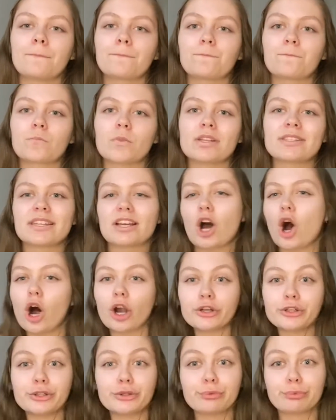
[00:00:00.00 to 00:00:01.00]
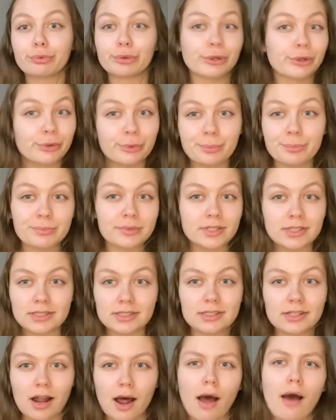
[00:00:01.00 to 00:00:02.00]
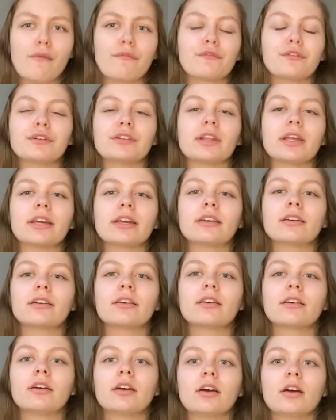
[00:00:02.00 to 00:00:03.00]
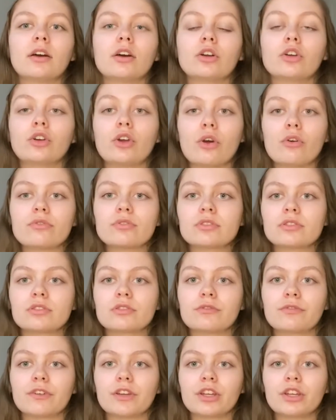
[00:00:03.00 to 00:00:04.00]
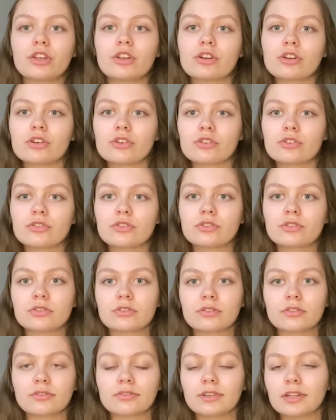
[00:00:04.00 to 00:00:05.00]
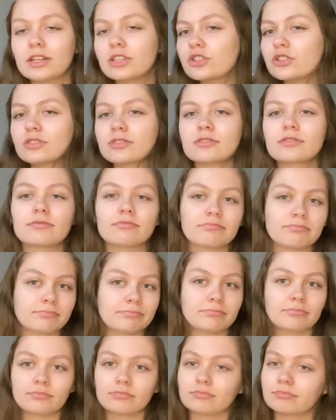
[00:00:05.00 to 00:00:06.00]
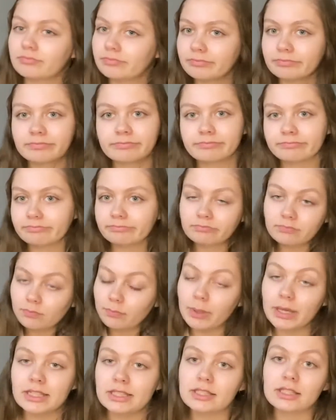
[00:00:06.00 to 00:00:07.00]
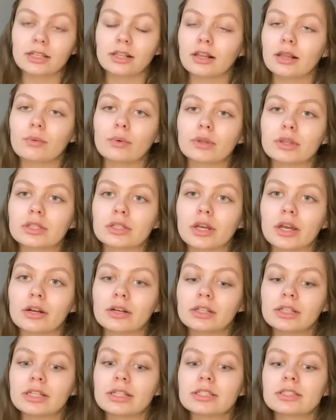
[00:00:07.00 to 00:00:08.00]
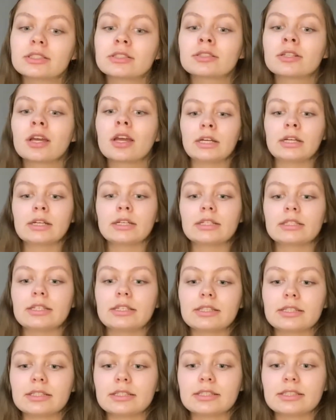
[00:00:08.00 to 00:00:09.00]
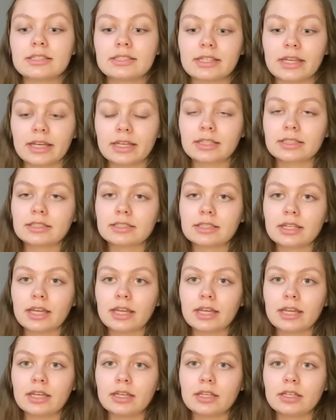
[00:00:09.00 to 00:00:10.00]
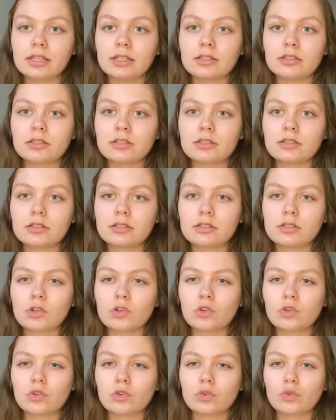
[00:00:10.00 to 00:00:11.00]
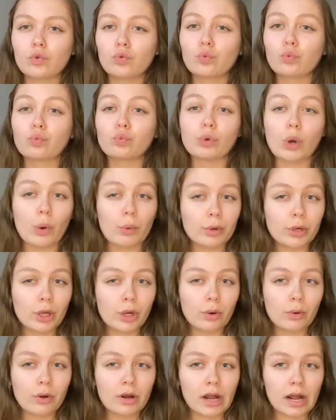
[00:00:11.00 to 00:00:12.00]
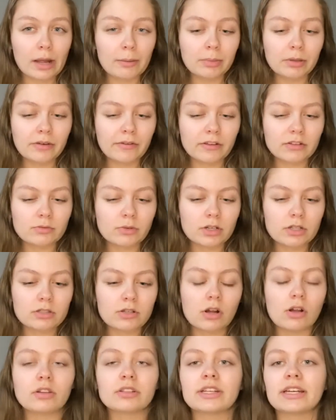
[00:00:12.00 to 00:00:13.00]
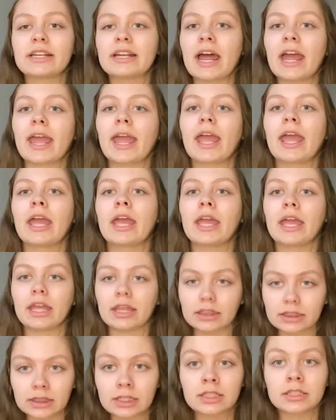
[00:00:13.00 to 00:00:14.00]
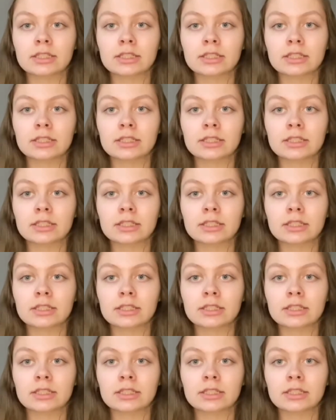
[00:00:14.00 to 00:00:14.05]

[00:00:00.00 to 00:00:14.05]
it's like haunted rooms and stuff and like ghost figures. It's just basically what the title is. Season 6 is Roanoke, I believe that's what it's called, and I hate